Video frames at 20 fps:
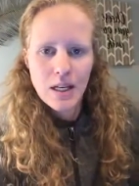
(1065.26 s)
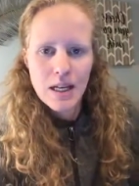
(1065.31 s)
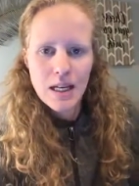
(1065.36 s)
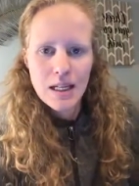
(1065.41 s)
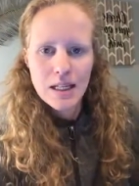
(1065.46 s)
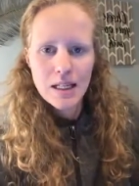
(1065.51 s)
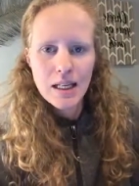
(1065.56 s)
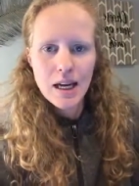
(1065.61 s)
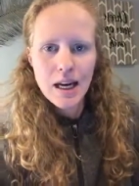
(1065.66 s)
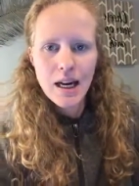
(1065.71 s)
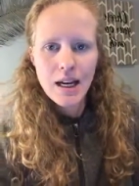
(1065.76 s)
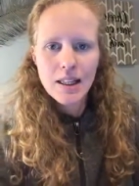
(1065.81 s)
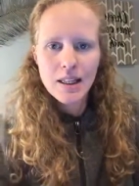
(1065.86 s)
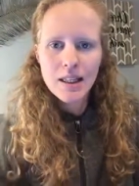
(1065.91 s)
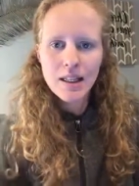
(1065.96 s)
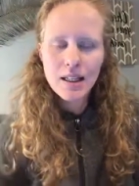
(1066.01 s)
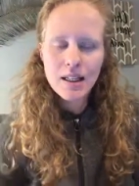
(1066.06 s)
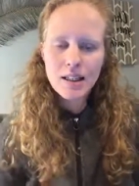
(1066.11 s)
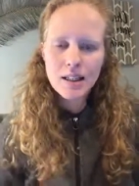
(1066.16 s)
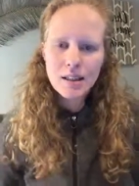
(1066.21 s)
Yeah, I
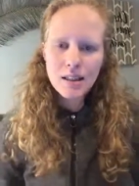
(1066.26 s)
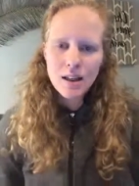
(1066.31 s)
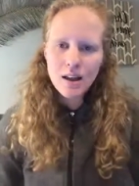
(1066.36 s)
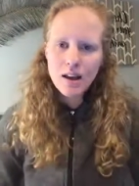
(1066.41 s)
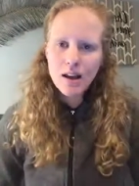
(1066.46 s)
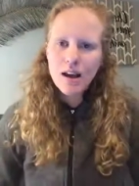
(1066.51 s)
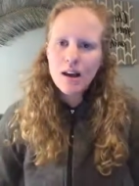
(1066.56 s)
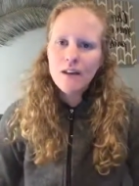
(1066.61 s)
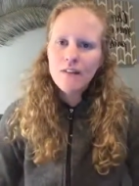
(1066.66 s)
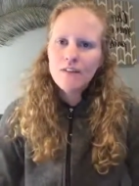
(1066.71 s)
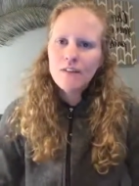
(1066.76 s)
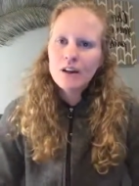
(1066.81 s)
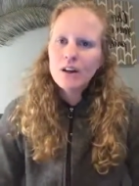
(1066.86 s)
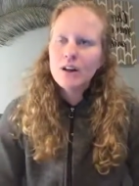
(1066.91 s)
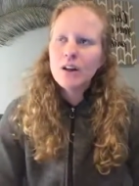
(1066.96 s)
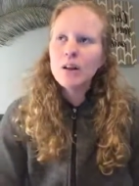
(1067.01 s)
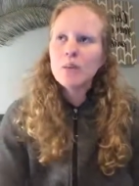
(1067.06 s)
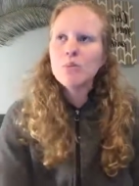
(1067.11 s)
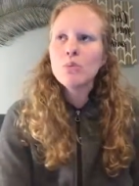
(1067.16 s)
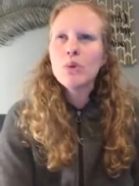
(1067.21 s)
think it's a
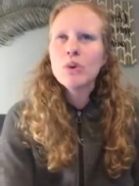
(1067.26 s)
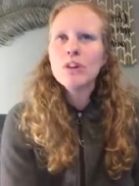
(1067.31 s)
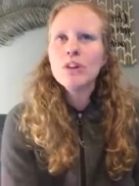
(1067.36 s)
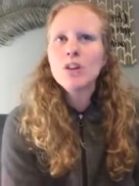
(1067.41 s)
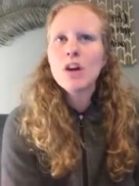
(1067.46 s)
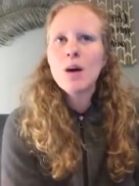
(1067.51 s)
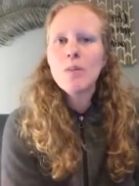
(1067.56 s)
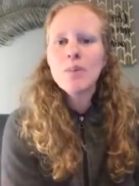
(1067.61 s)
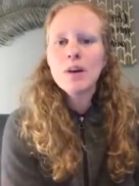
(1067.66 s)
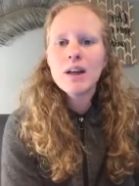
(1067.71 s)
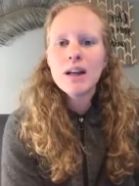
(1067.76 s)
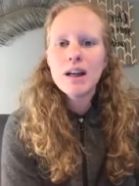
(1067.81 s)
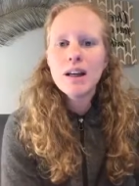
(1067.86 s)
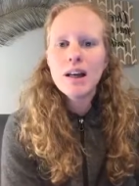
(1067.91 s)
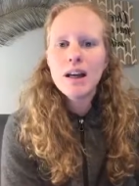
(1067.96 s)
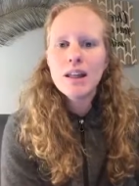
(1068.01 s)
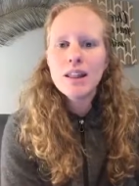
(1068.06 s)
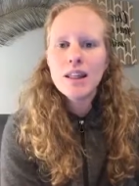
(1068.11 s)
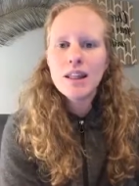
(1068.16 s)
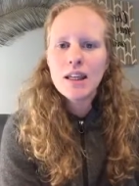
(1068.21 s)
very important topic, and
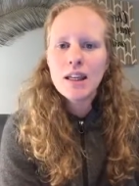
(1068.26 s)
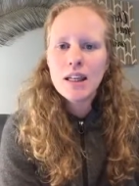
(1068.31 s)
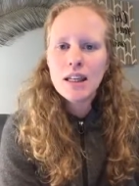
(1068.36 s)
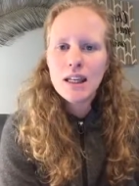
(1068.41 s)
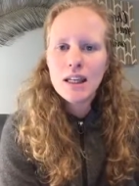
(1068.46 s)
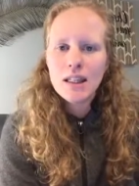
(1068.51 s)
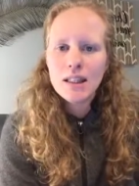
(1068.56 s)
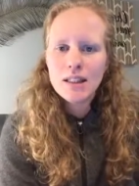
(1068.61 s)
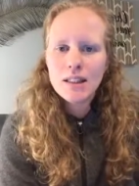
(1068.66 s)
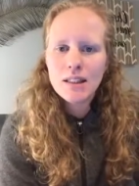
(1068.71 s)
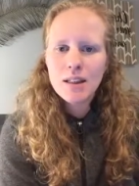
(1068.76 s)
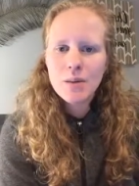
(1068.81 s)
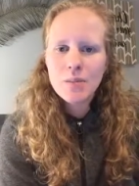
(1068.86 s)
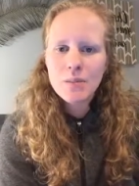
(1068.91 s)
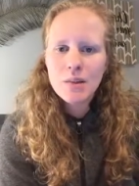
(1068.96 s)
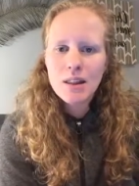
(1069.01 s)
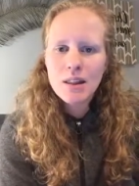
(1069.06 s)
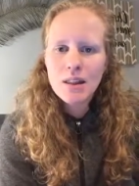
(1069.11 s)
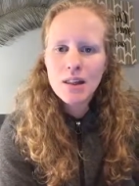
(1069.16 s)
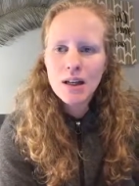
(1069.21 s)
I think it's
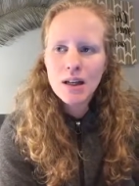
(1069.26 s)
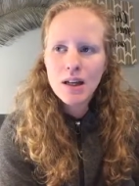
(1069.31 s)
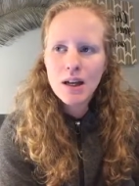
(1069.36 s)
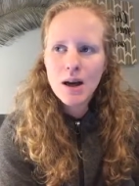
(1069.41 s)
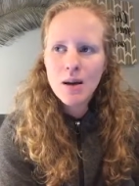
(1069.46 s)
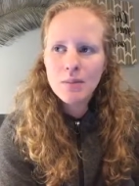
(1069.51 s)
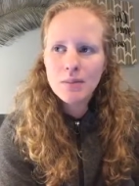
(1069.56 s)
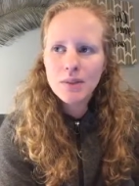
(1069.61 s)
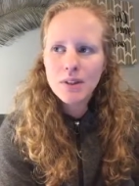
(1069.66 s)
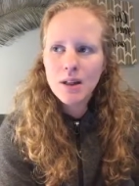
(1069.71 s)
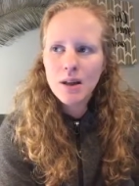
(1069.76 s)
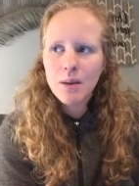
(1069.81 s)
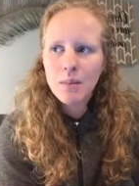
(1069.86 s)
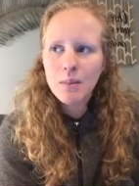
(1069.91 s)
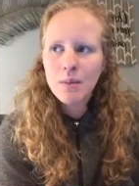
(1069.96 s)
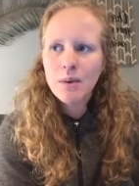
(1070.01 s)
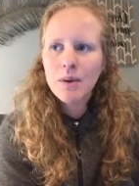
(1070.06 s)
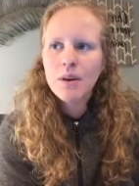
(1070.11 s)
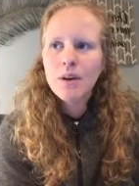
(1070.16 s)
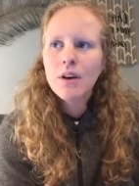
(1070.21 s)
something that comes up
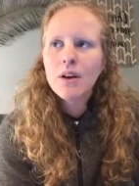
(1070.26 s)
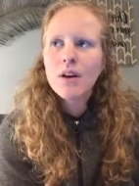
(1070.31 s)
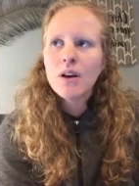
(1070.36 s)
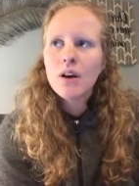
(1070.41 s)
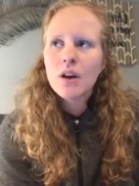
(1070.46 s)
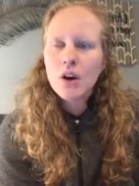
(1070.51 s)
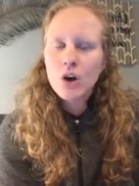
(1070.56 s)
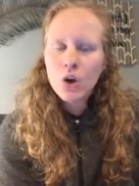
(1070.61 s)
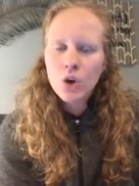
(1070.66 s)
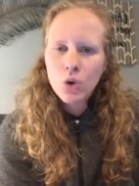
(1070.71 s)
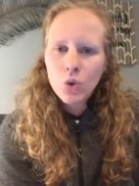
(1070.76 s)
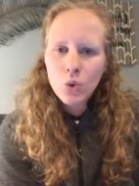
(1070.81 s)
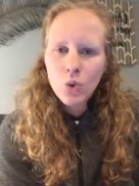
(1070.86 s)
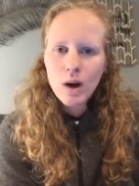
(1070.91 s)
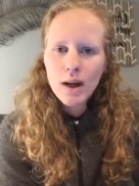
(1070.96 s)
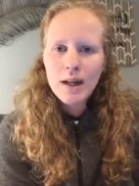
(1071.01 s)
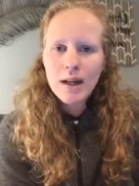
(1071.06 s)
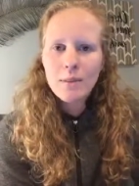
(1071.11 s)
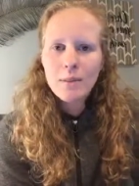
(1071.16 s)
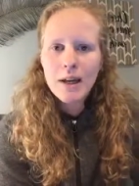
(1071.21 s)

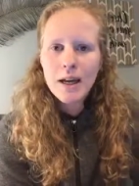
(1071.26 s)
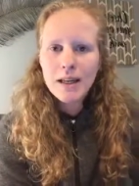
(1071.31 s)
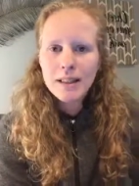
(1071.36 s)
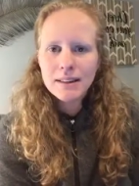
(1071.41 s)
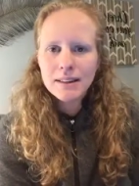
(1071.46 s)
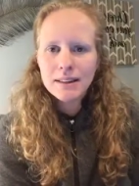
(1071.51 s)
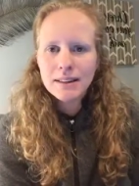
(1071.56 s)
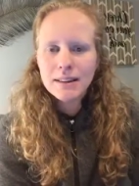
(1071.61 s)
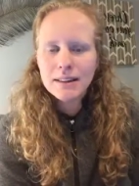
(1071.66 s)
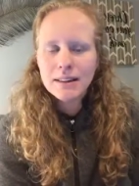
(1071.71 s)
quite a bit.